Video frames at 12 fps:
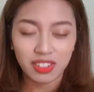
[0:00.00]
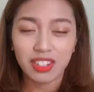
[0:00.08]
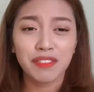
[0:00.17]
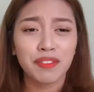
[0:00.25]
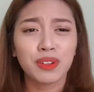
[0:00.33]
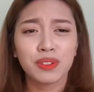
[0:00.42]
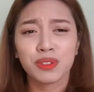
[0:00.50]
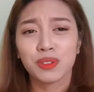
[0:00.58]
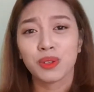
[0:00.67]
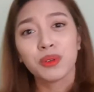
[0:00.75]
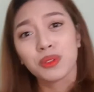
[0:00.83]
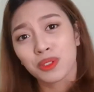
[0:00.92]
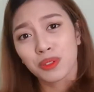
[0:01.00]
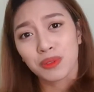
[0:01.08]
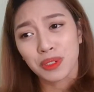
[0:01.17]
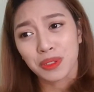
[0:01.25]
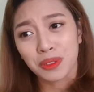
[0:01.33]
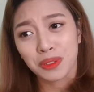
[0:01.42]
It felt so
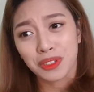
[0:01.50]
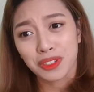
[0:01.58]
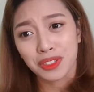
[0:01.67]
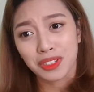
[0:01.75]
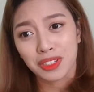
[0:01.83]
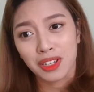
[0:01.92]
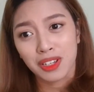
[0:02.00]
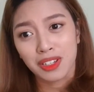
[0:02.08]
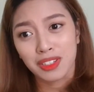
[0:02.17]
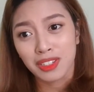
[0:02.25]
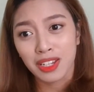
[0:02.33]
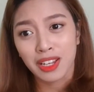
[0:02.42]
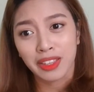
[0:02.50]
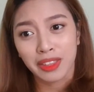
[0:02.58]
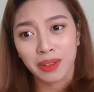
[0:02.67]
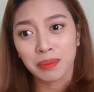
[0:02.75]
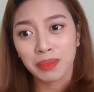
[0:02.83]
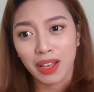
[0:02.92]
surreal just seeing
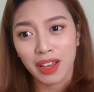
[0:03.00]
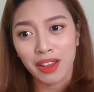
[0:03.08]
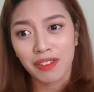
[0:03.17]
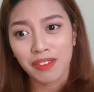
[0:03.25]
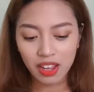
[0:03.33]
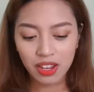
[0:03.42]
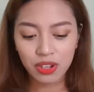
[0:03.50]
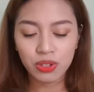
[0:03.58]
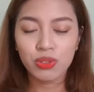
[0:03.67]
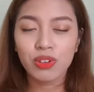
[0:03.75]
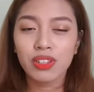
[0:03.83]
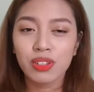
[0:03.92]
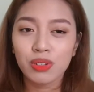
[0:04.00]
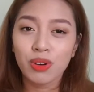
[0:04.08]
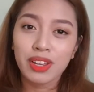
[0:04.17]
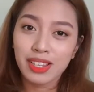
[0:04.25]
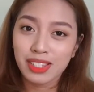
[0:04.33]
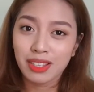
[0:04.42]
them live. And during the
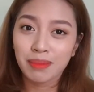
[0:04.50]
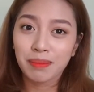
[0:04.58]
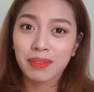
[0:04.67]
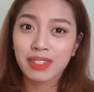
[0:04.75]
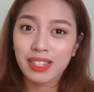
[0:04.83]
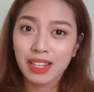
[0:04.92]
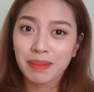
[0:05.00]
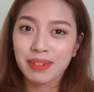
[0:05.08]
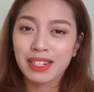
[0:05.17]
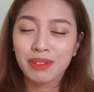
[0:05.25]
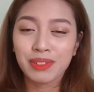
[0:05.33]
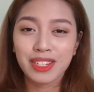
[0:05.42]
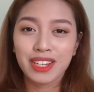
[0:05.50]
talking segment, it was